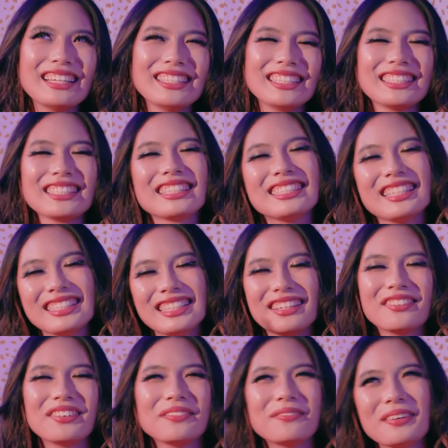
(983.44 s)
this is gonna sound
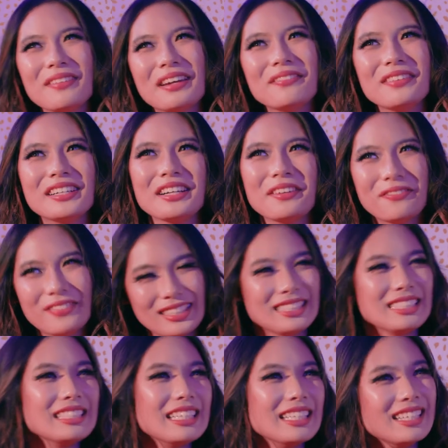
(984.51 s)
terrible, but my very
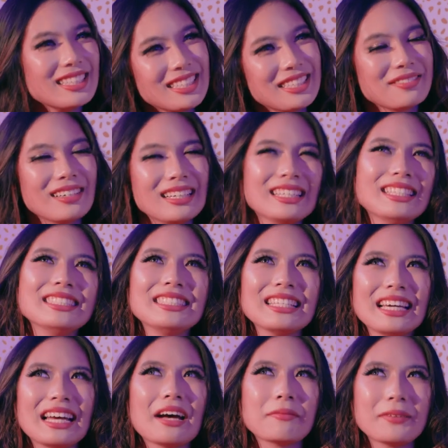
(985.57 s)
first Tinder was
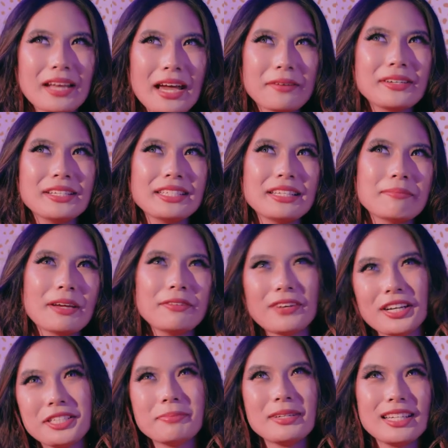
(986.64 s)
when I was in my
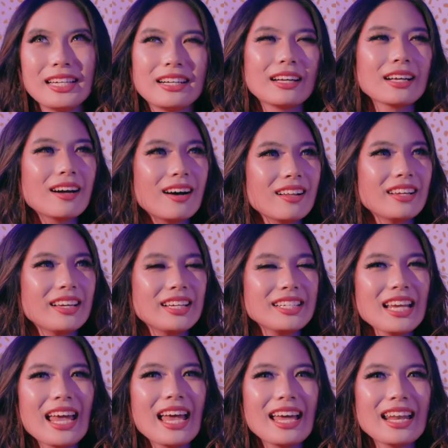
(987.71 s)
freshman year of college,
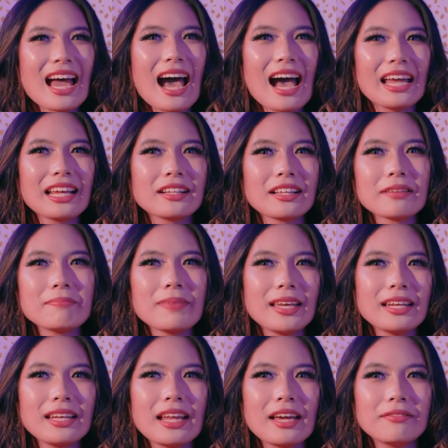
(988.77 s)
and I
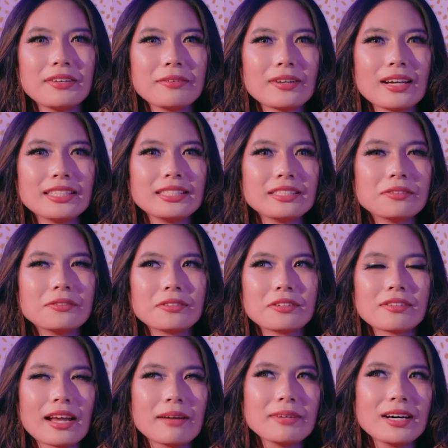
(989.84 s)
clickbaited everyone as this old
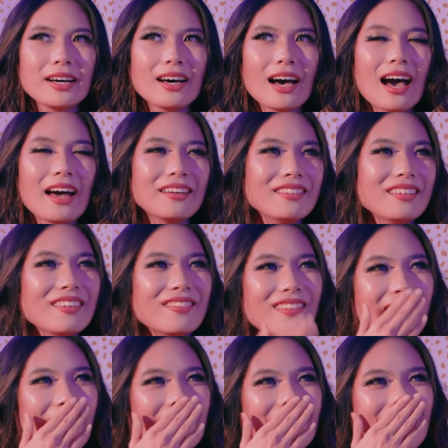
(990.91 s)
grandma. I don't know
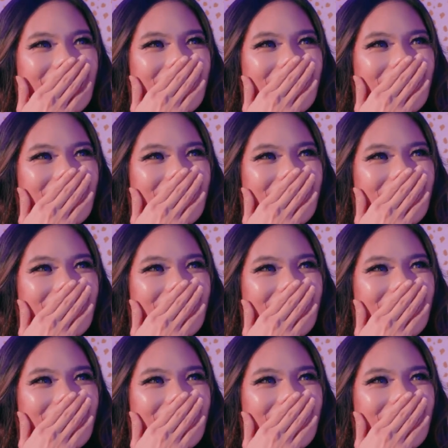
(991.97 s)
why.